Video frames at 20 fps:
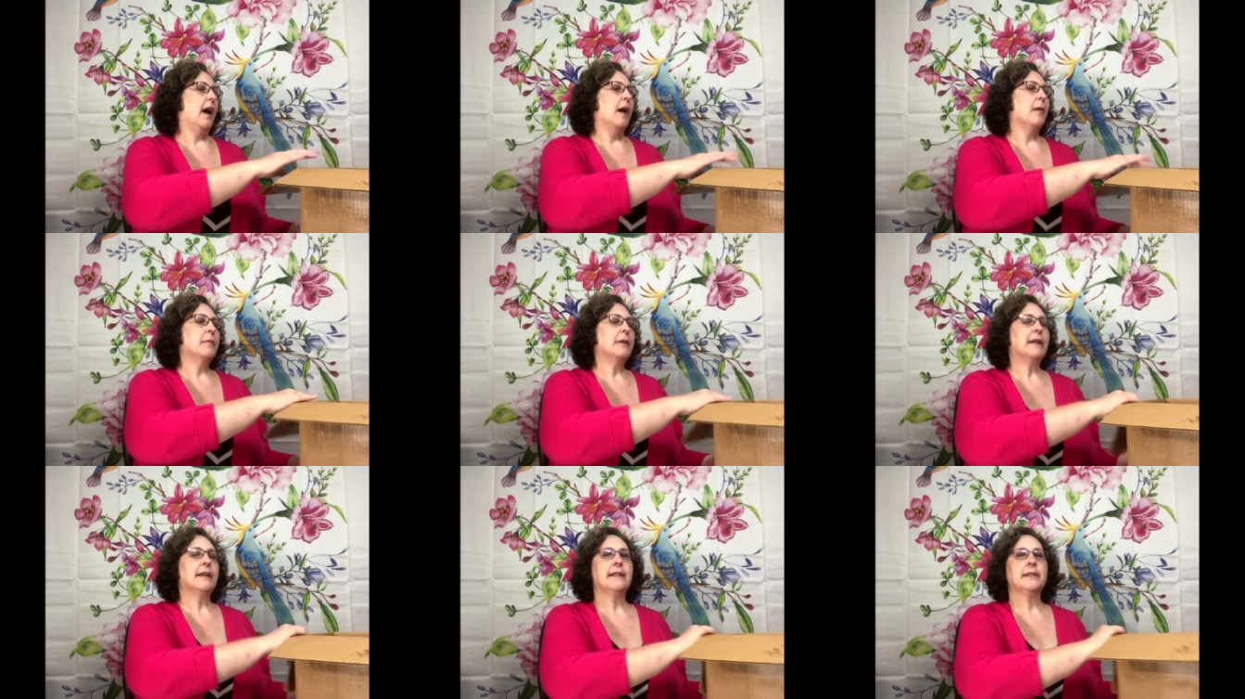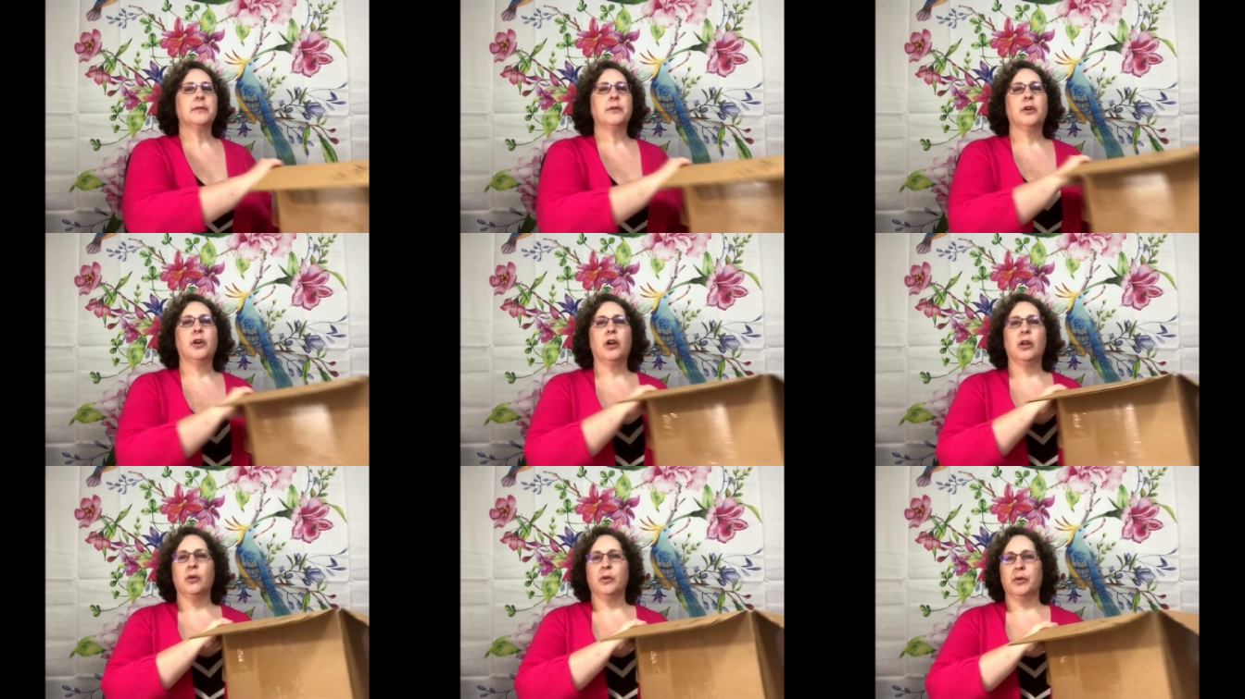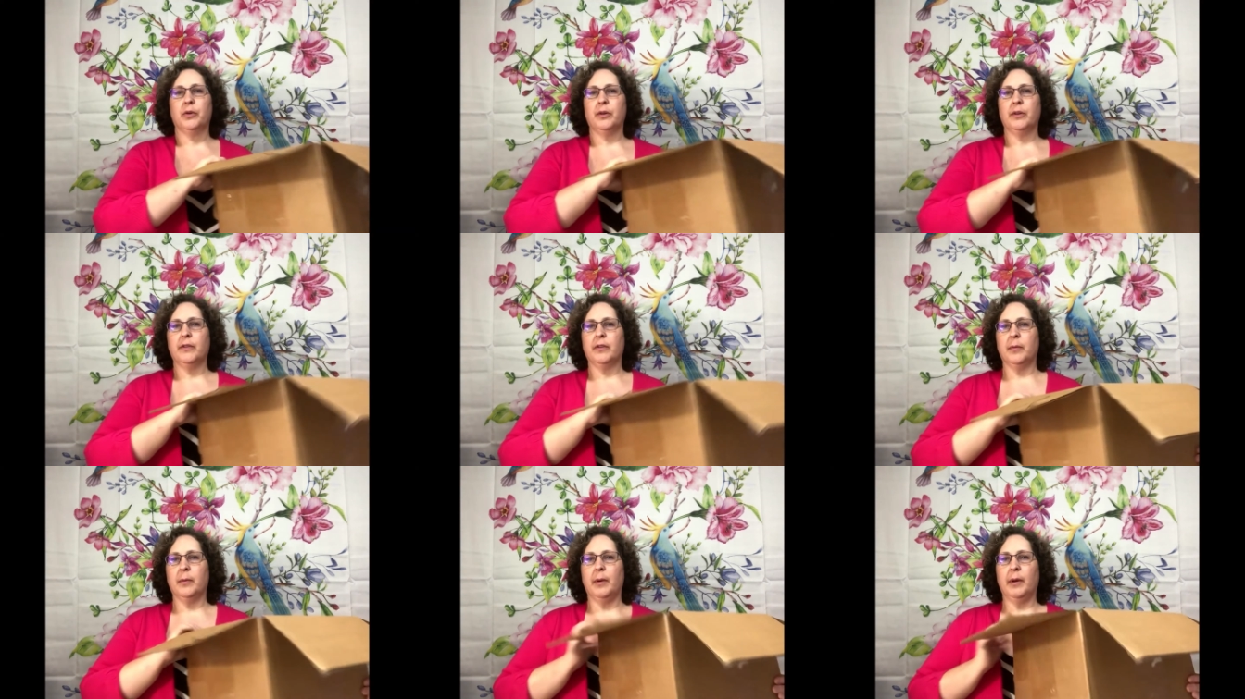Because we're all
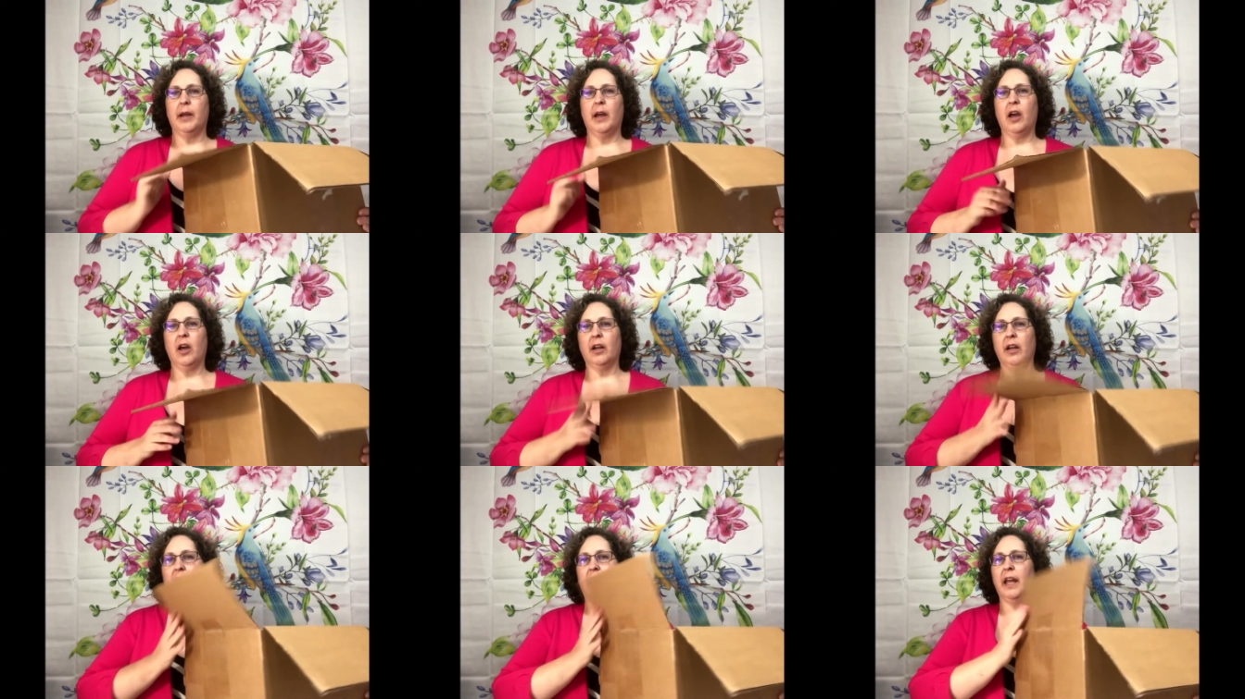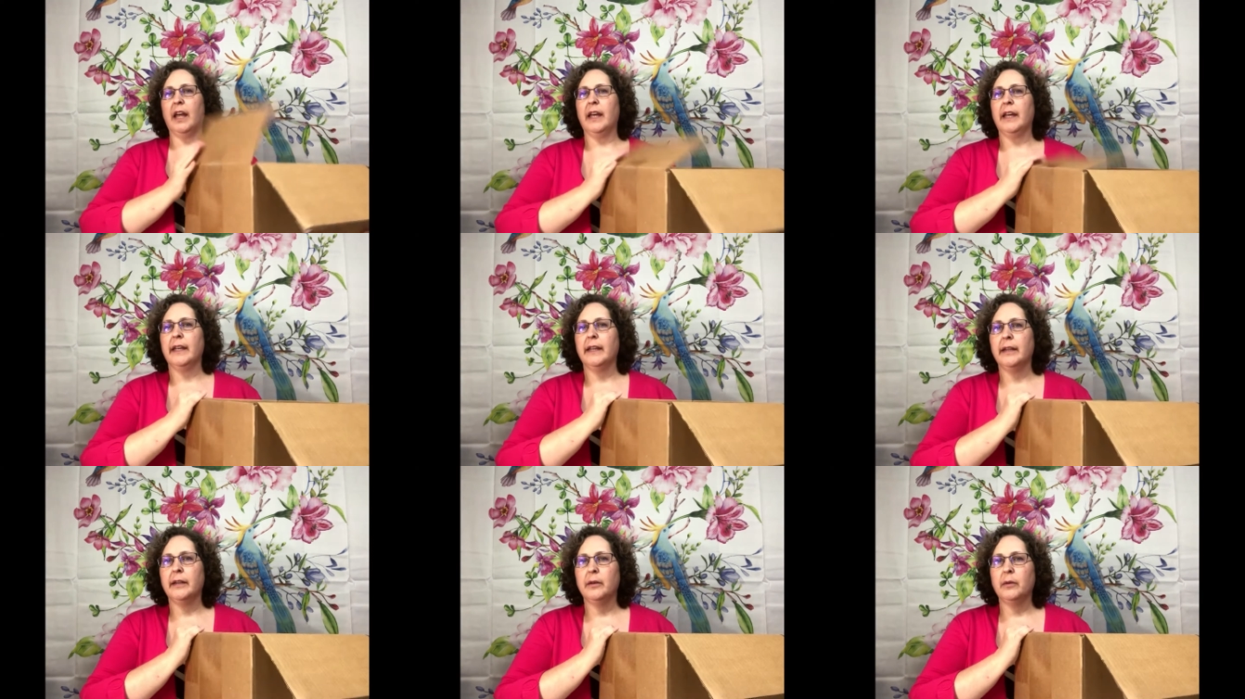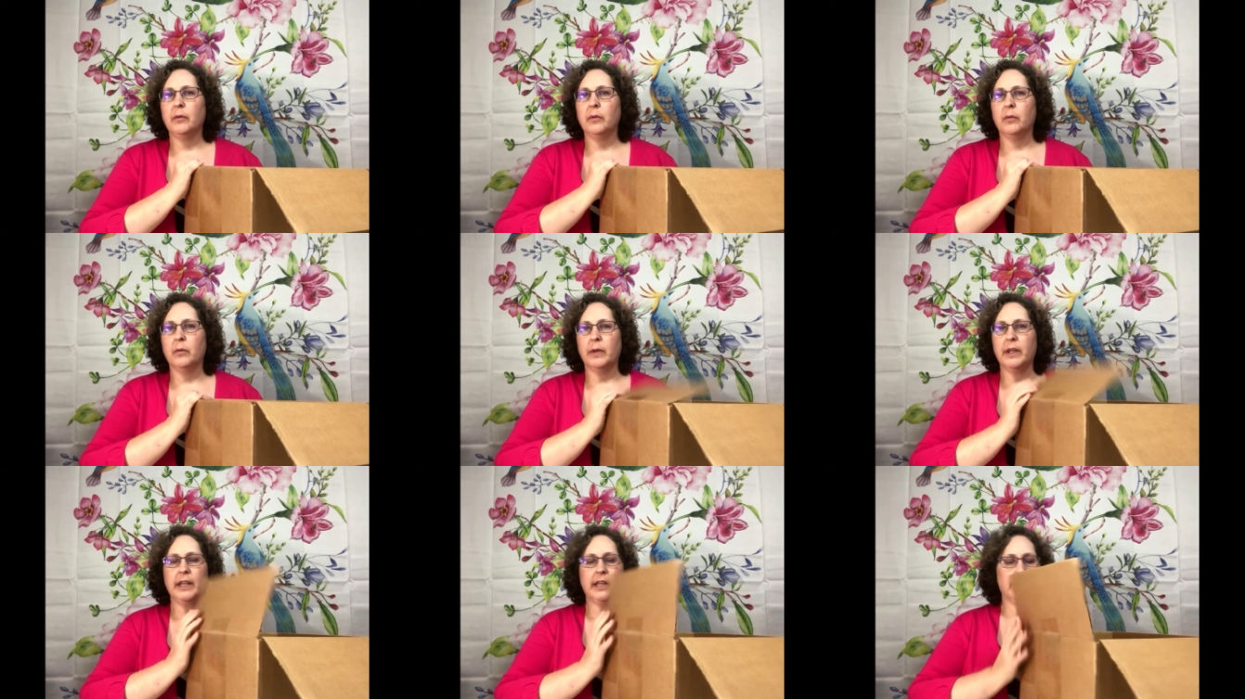ordering from online,
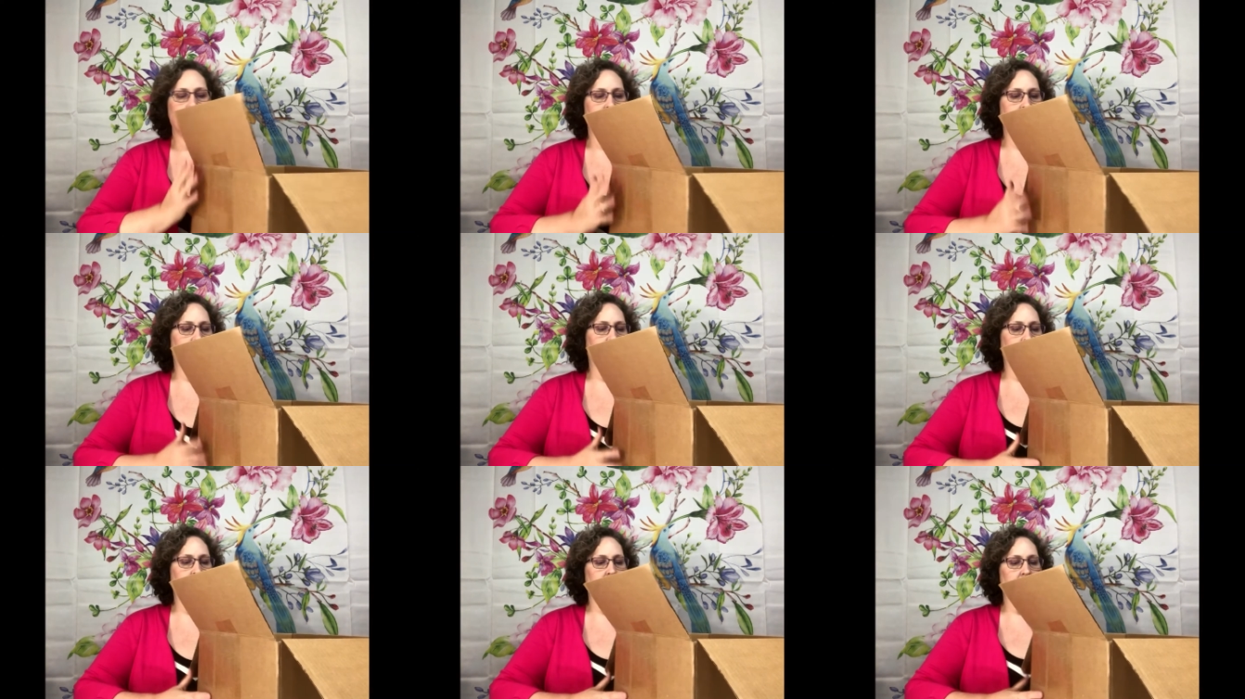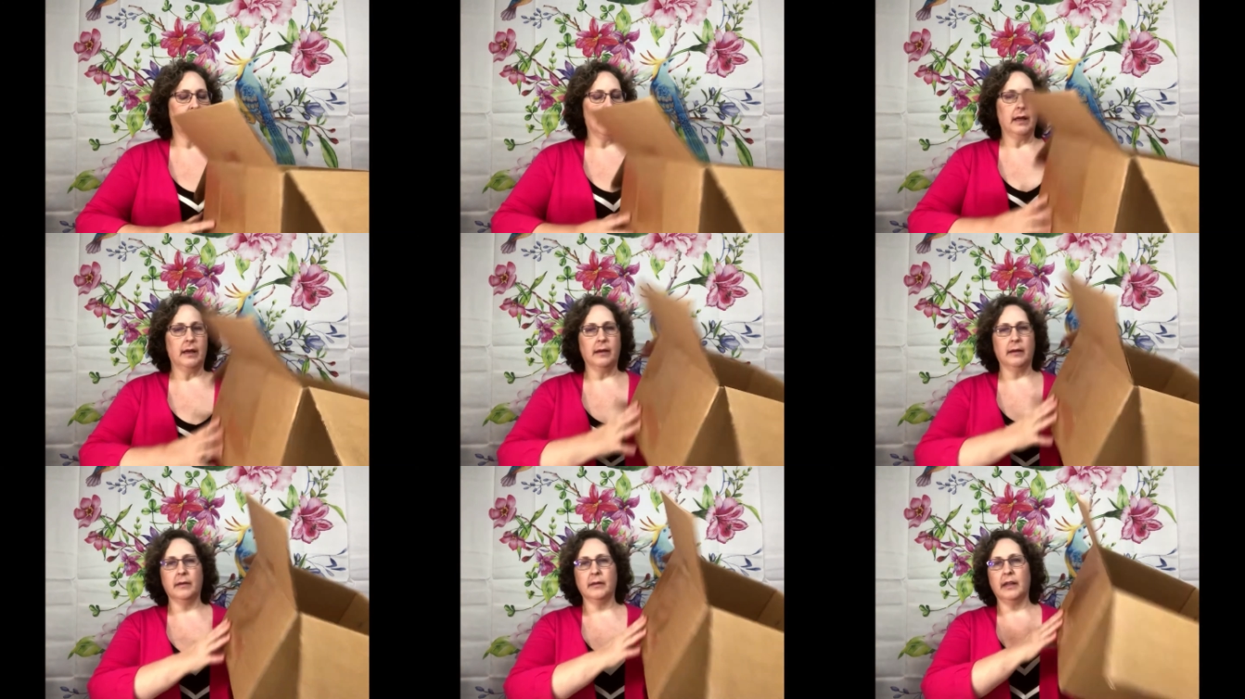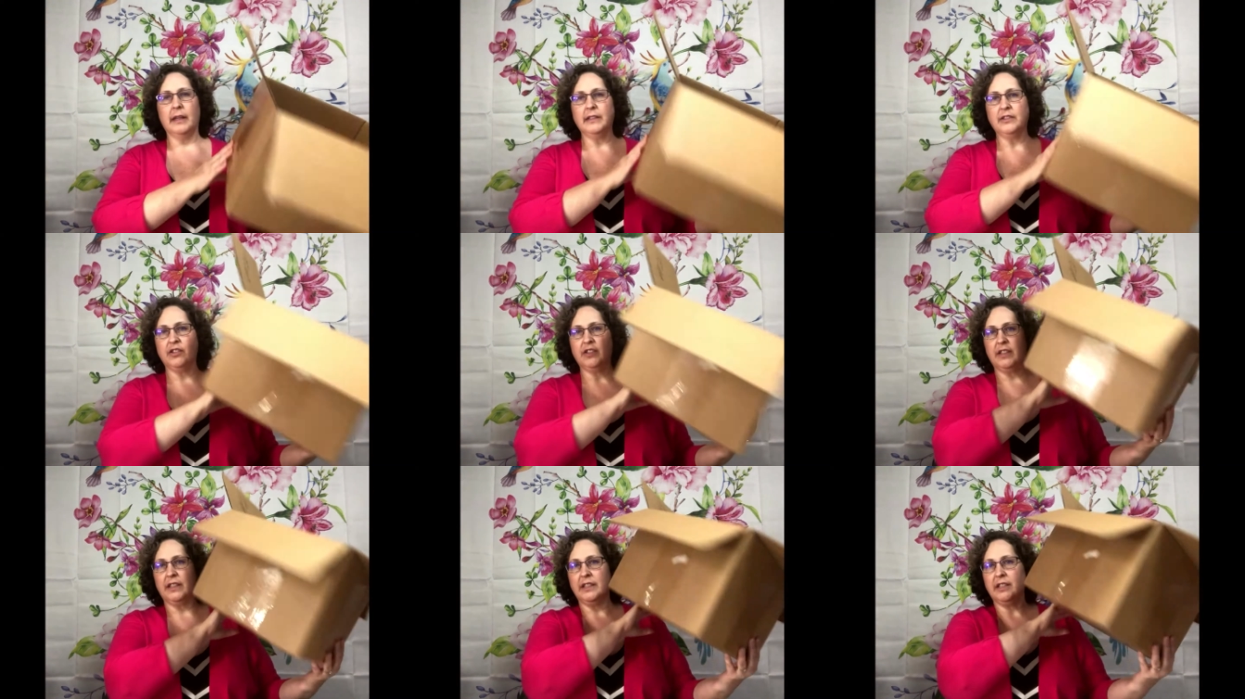we have
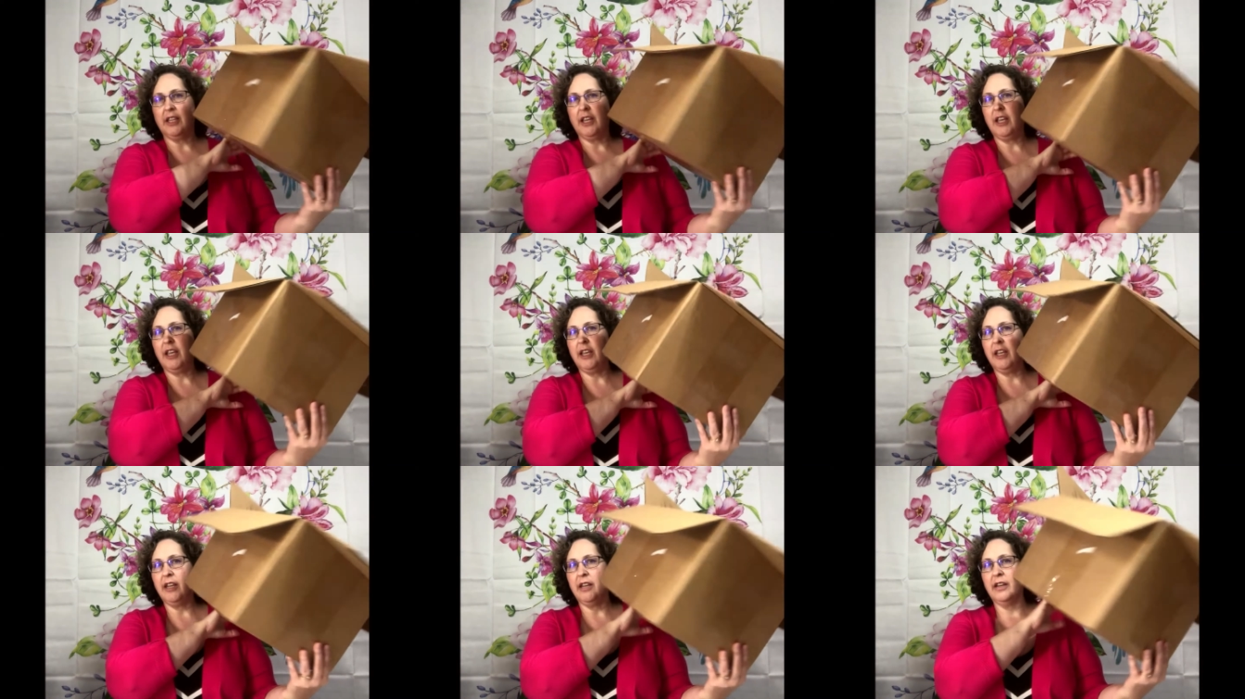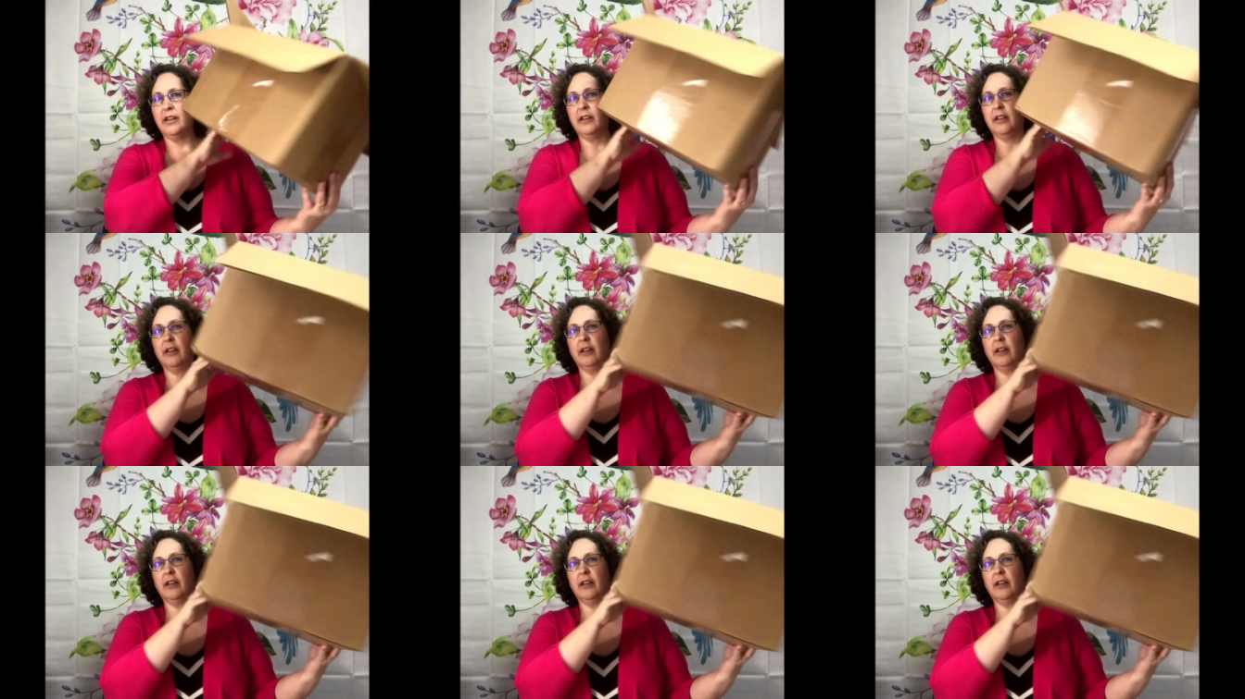just a ton